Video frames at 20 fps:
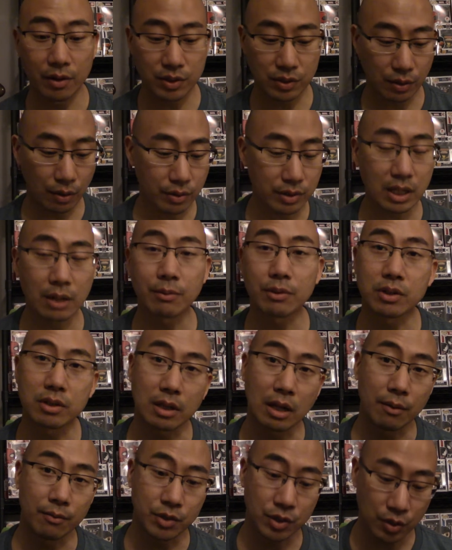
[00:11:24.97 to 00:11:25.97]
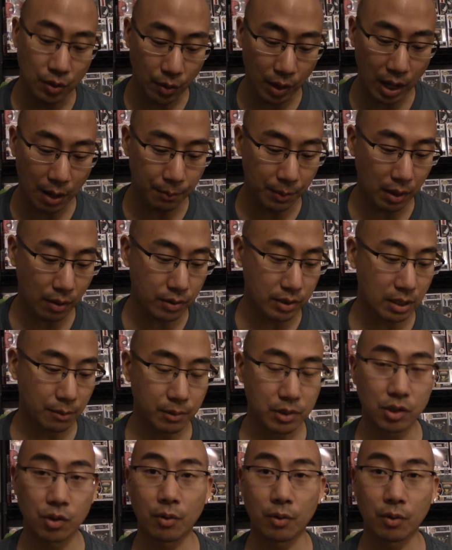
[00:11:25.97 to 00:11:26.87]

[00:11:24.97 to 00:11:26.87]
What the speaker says: So I was so happy I was able to